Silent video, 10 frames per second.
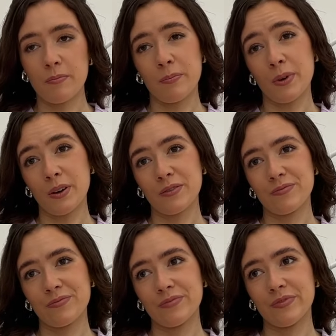
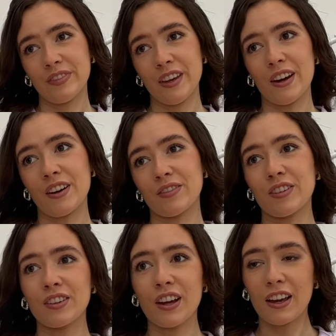But yeah, I
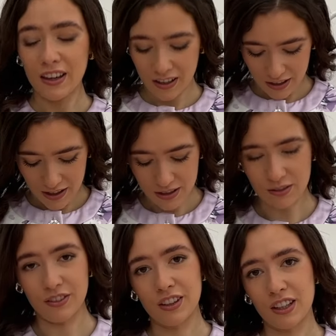feel like it's
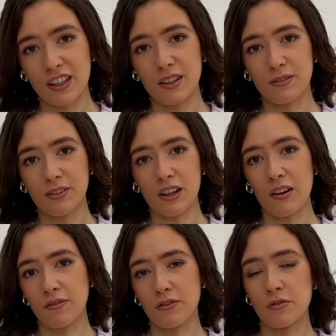really cute for like
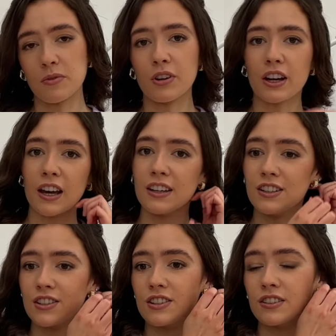a formal
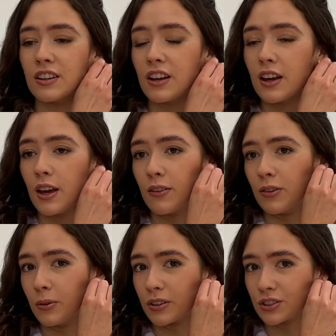occasion. If
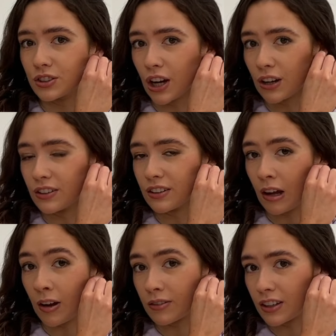you want to tone it
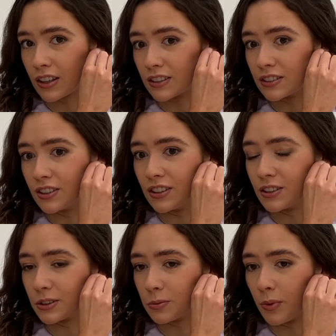down, I guess you could
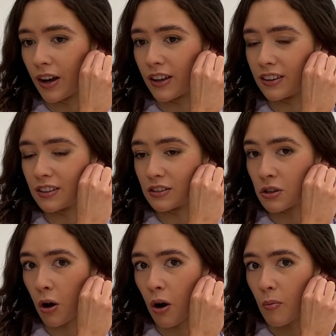just wear the
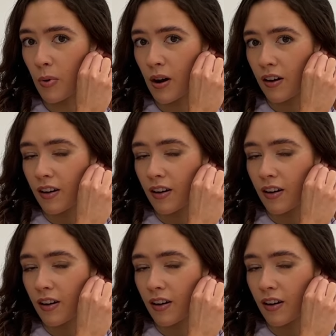top